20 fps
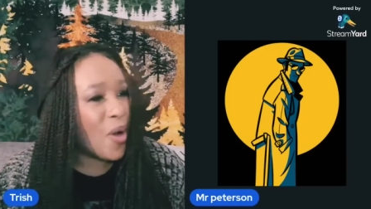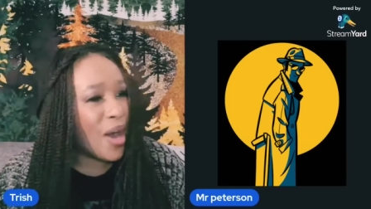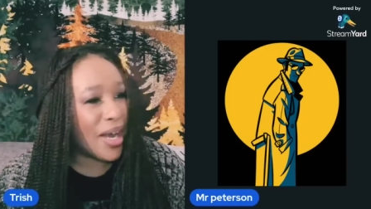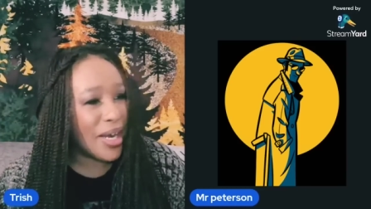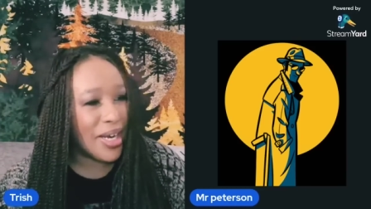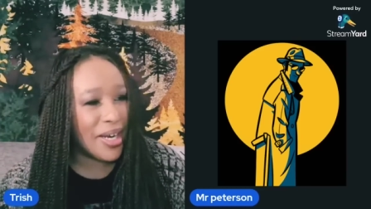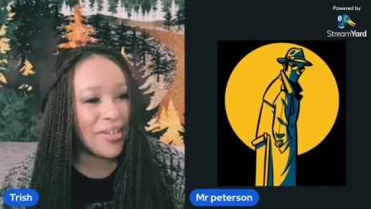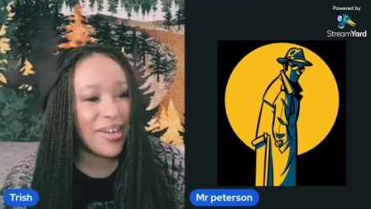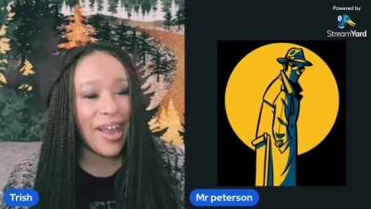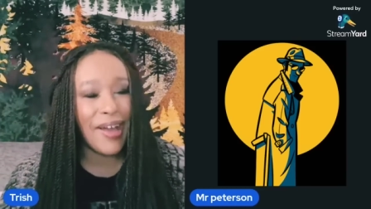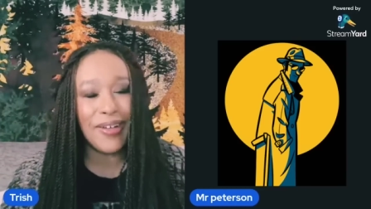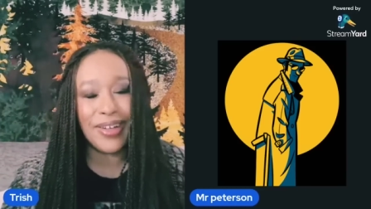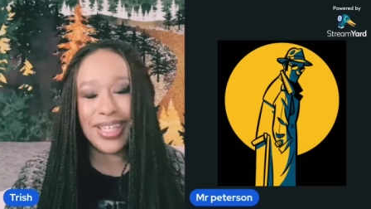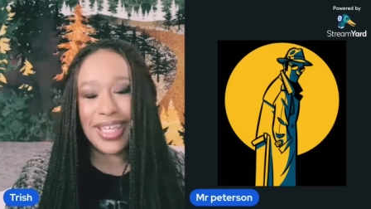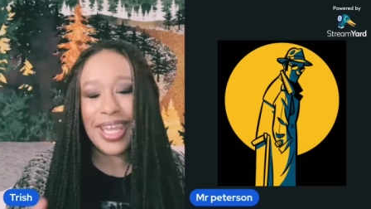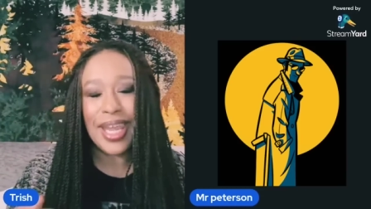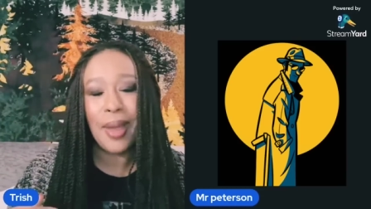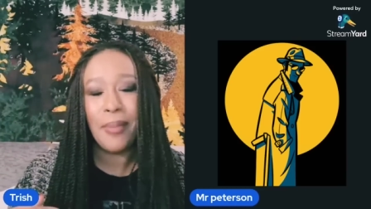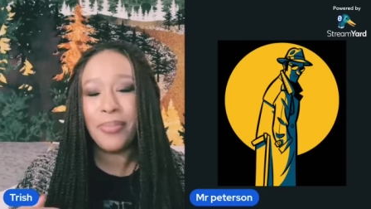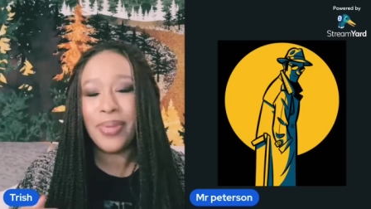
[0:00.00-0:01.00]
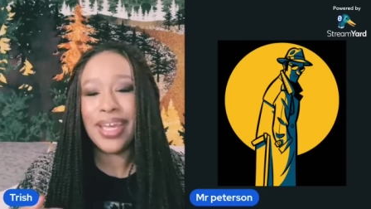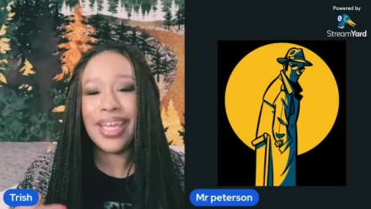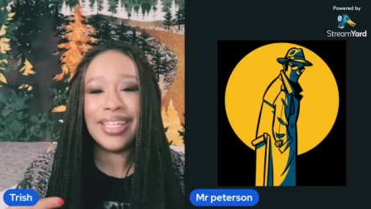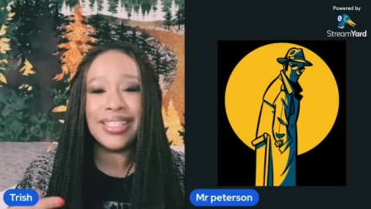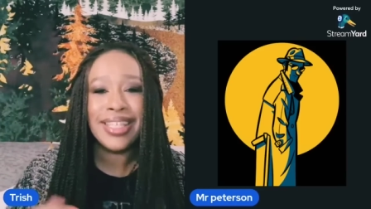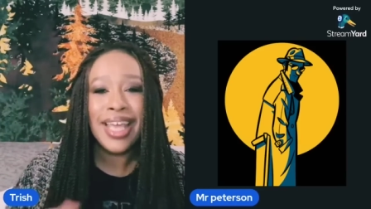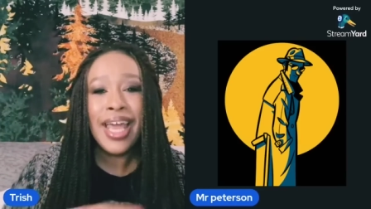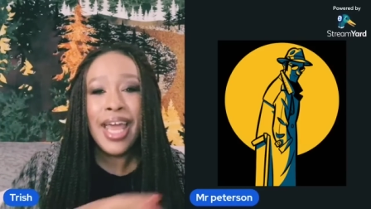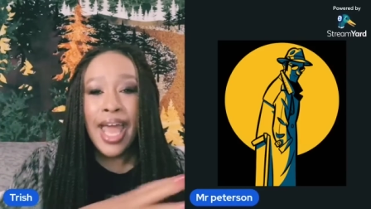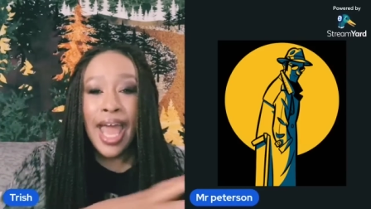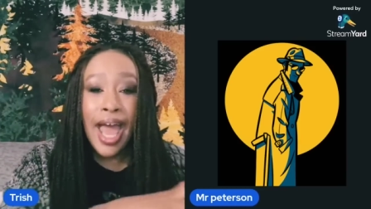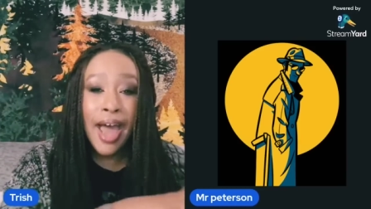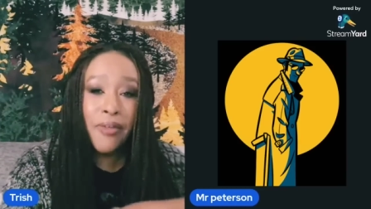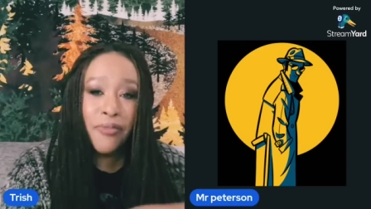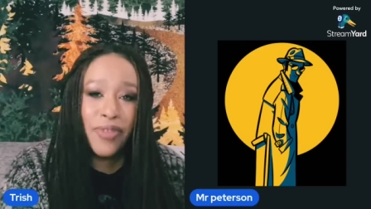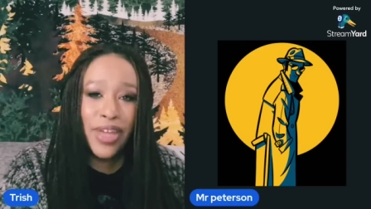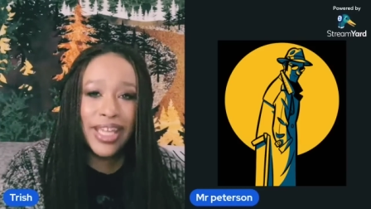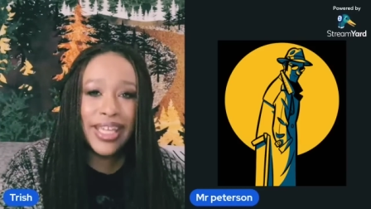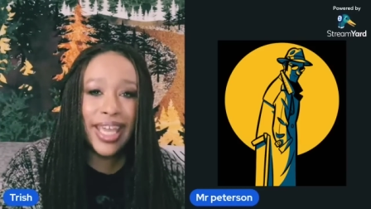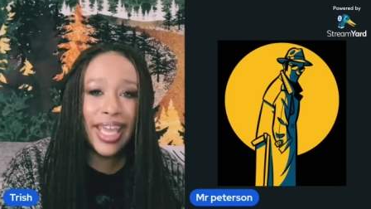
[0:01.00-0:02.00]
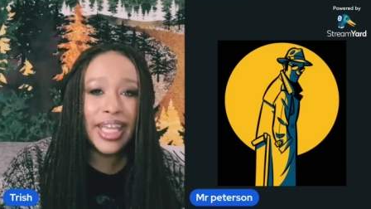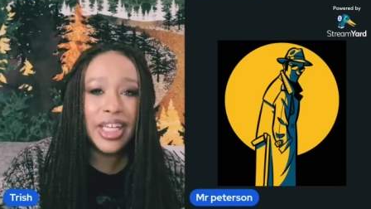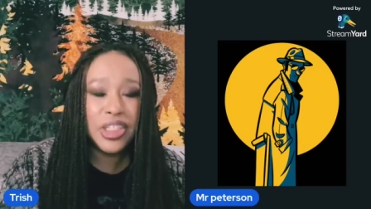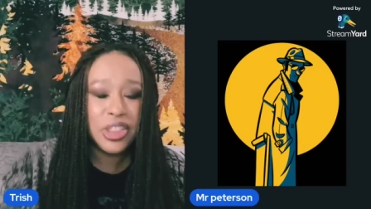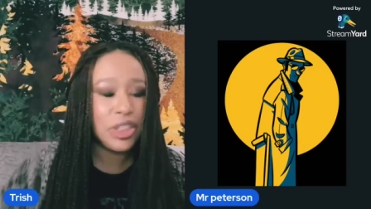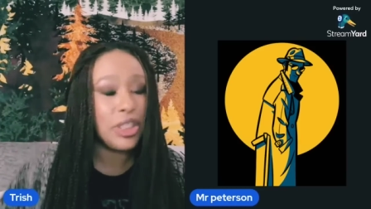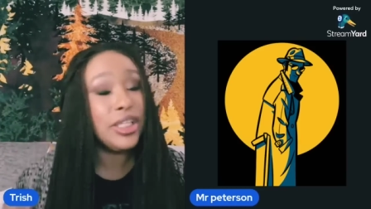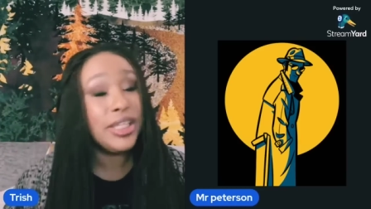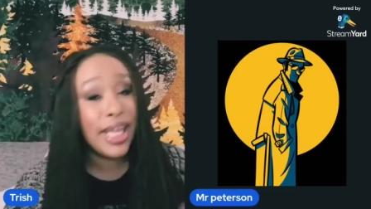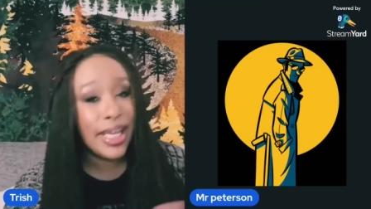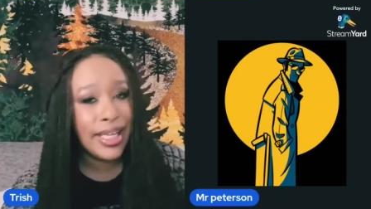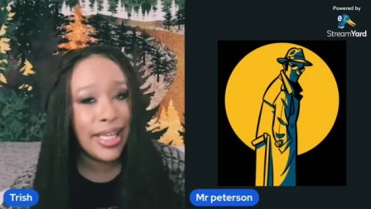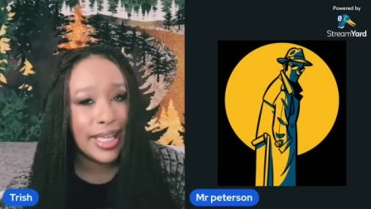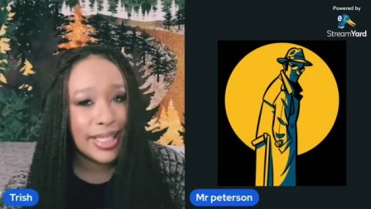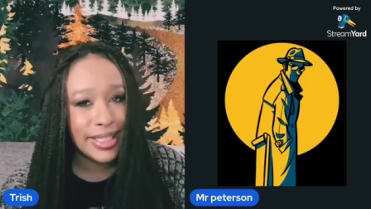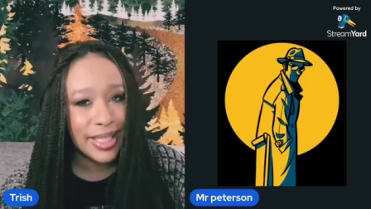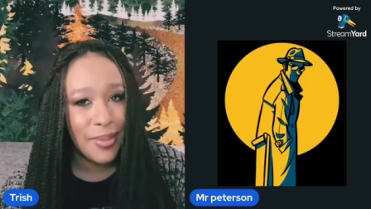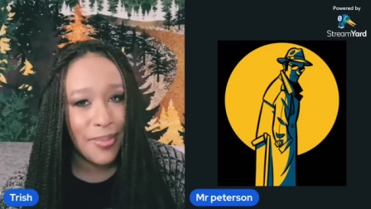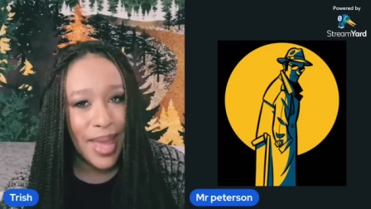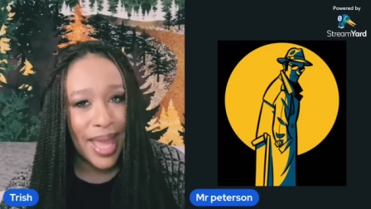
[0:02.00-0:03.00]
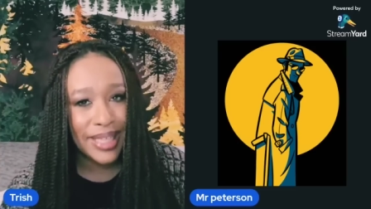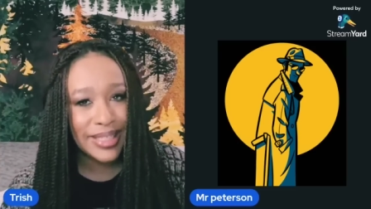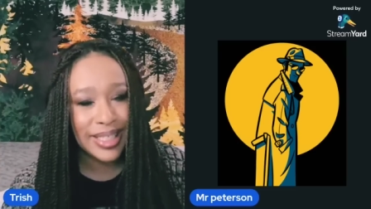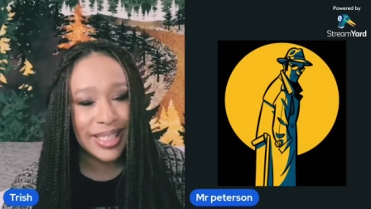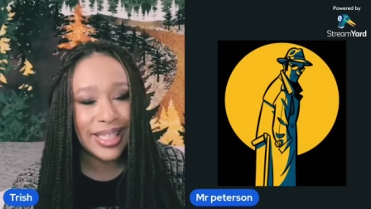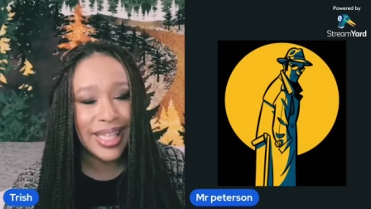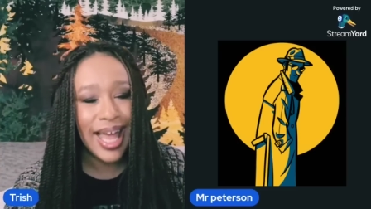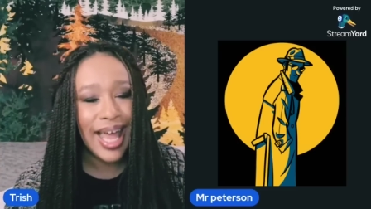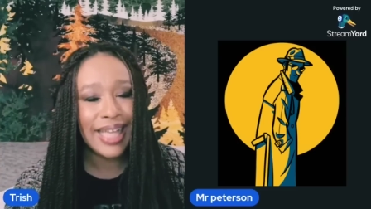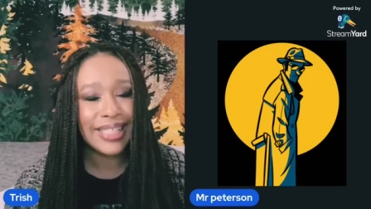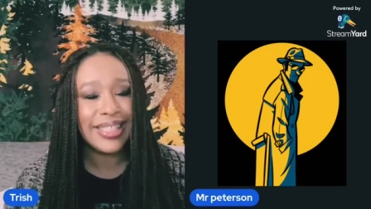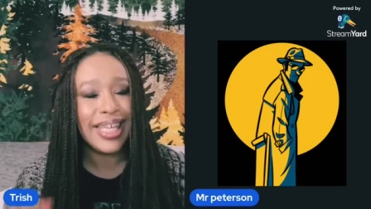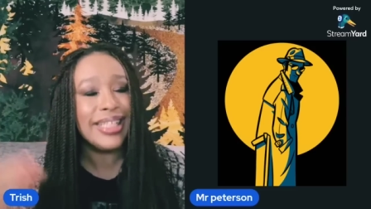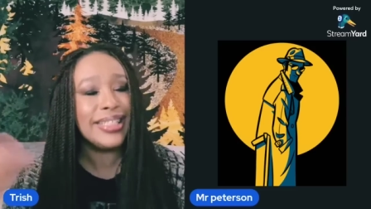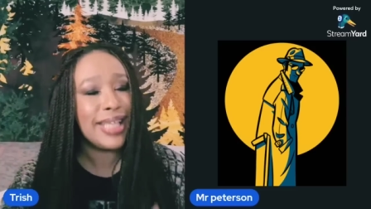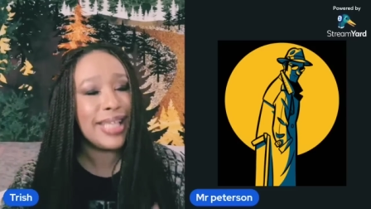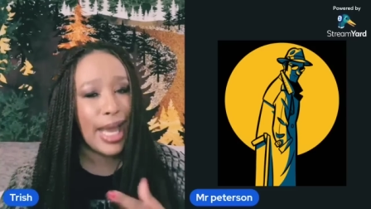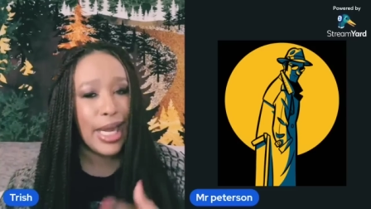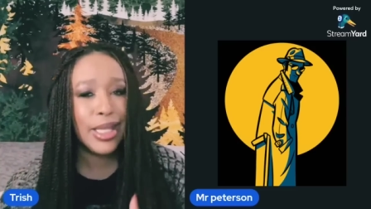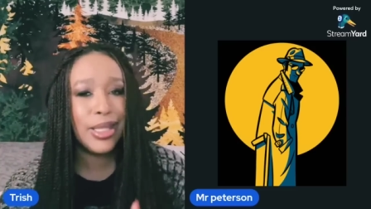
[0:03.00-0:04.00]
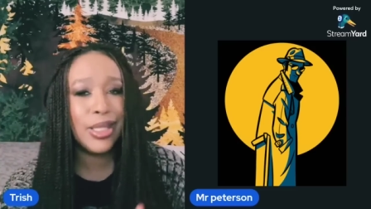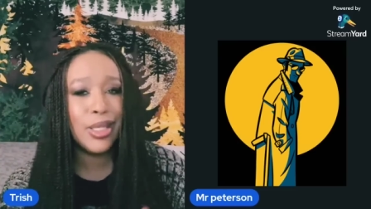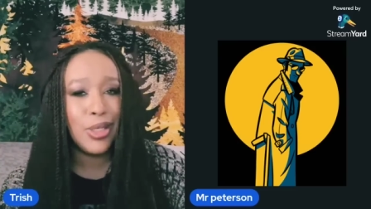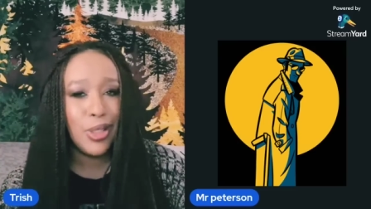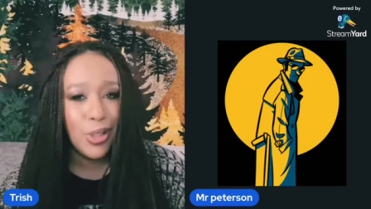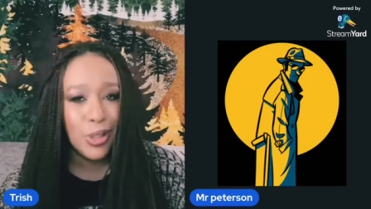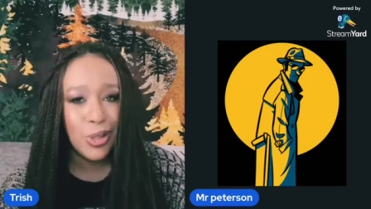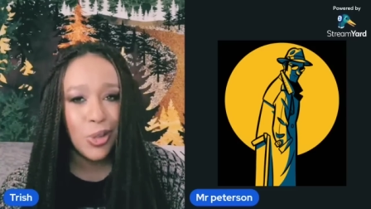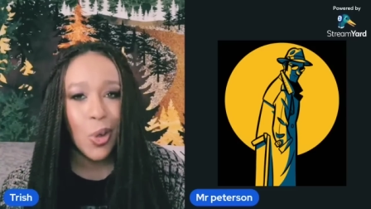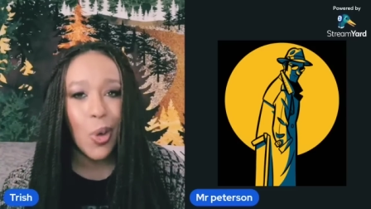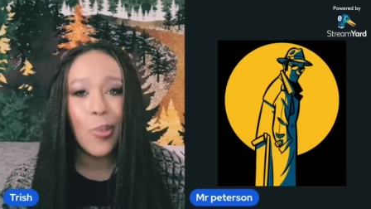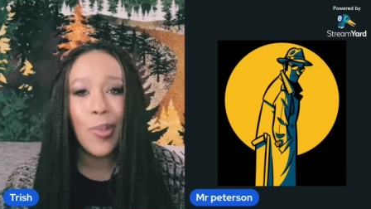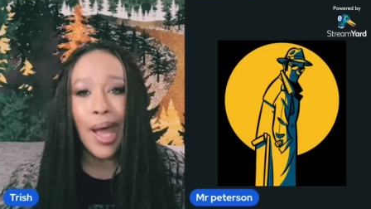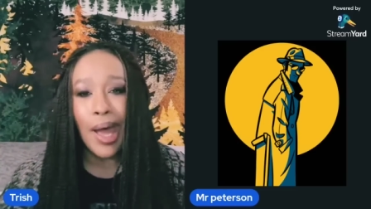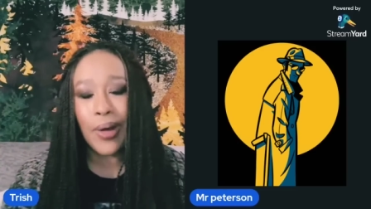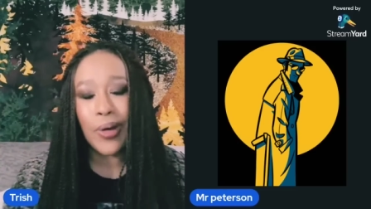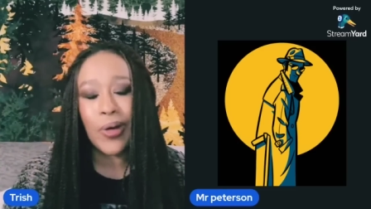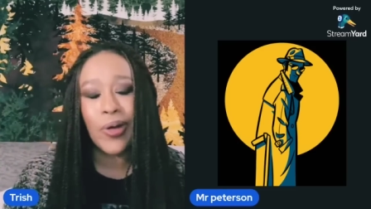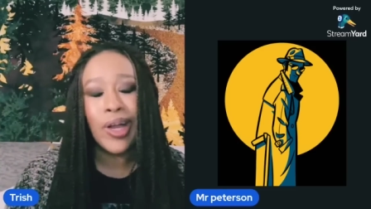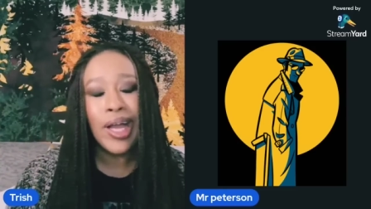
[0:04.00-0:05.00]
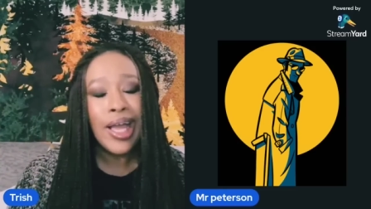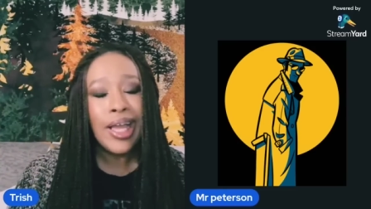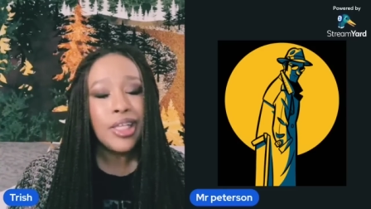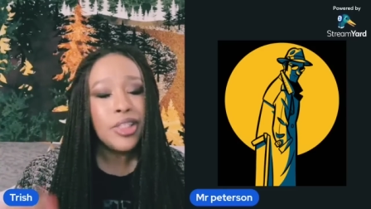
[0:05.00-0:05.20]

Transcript: walk around campus, have vacation, and then get sent back to class. That's kind of of the new school model.